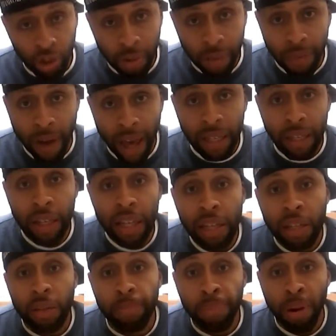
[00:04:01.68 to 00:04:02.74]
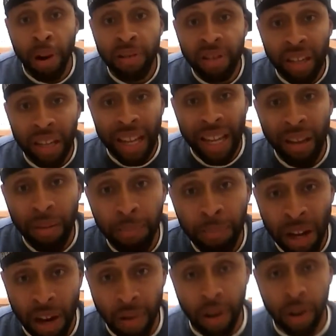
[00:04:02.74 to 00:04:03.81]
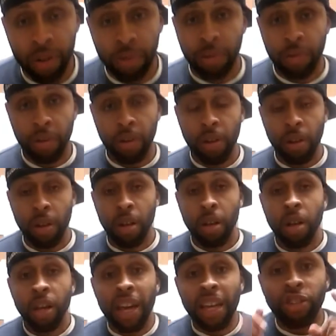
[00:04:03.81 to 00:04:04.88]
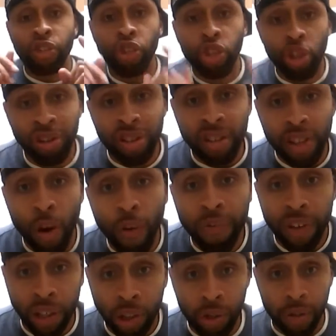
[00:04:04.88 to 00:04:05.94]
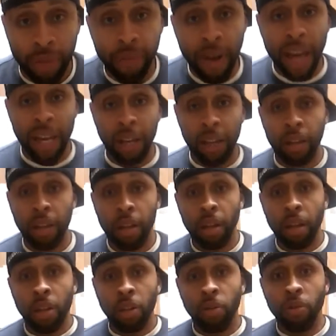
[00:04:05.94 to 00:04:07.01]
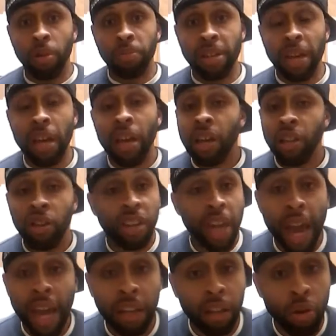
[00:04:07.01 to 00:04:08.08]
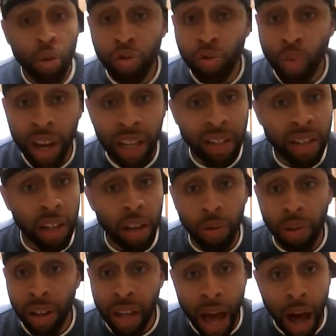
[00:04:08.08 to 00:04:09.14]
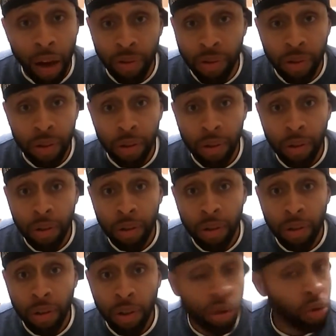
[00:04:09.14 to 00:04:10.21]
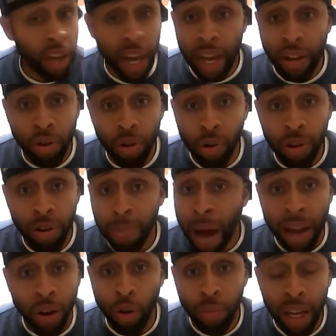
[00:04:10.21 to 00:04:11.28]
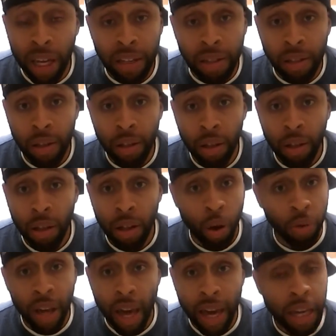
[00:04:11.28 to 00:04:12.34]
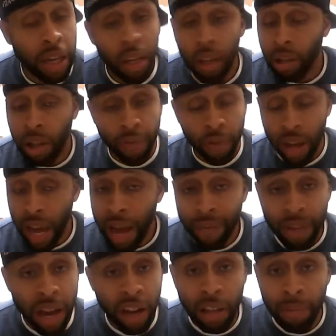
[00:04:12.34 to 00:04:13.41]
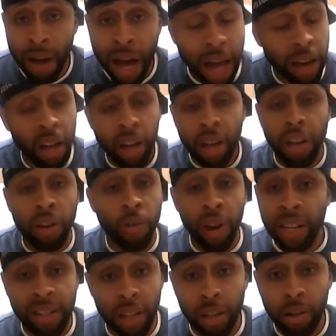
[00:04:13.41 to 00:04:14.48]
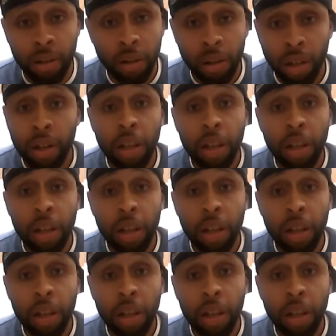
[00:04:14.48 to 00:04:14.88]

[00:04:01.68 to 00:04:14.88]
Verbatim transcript: that you're fighting is the person in the mirror. It's yourself that you're fighting. You know what I'm saying? You can't lose weight sitting on the couch. You can't do it, by no means, okay? If you have that in your mind, erase it.